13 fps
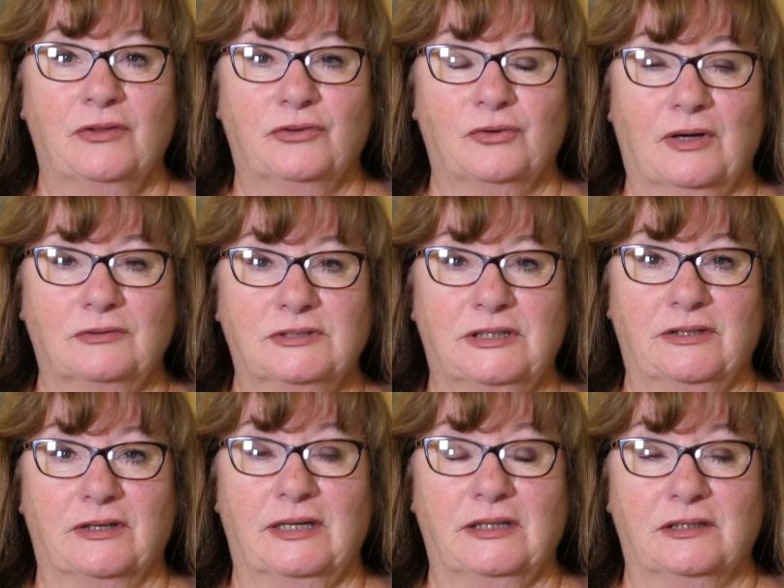throughout the
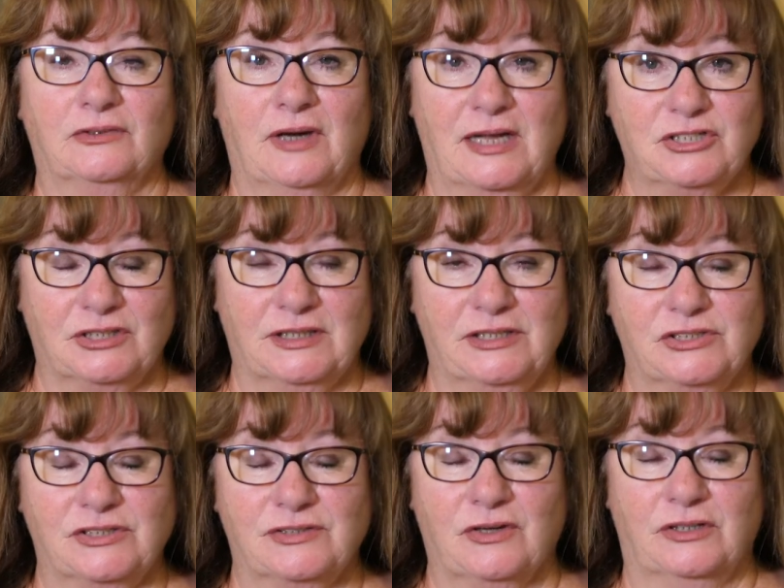year, and
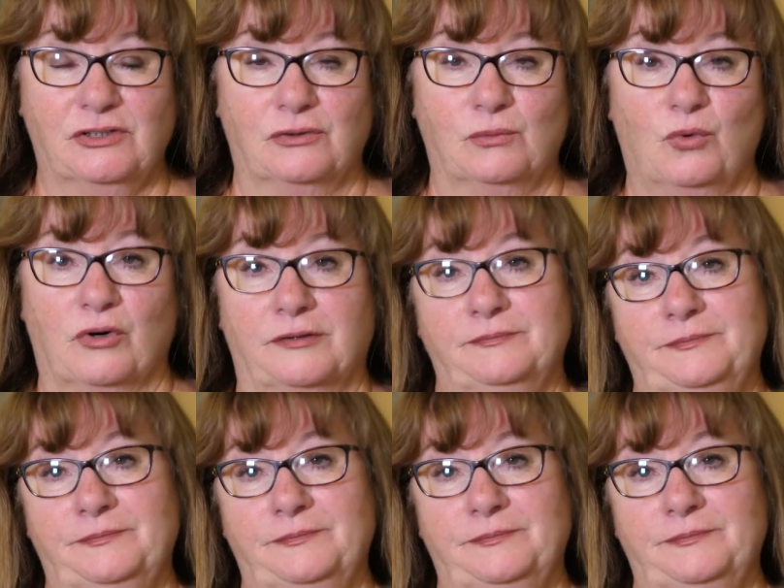congratulations on your award.